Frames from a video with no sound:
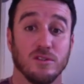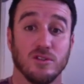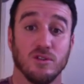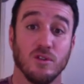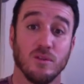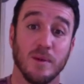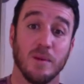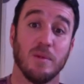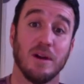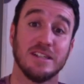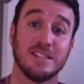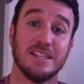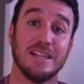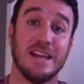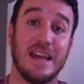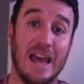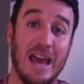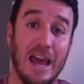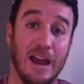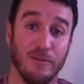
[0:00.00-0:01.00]
So remember, I
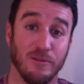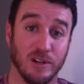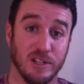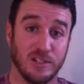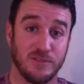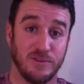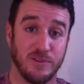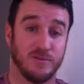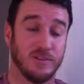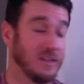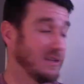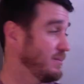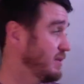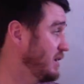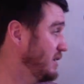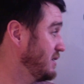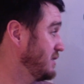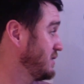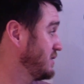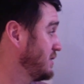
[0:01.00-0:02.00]
said average 15
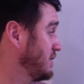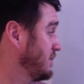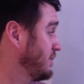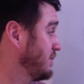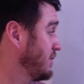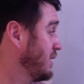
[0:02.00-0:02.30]
minutes.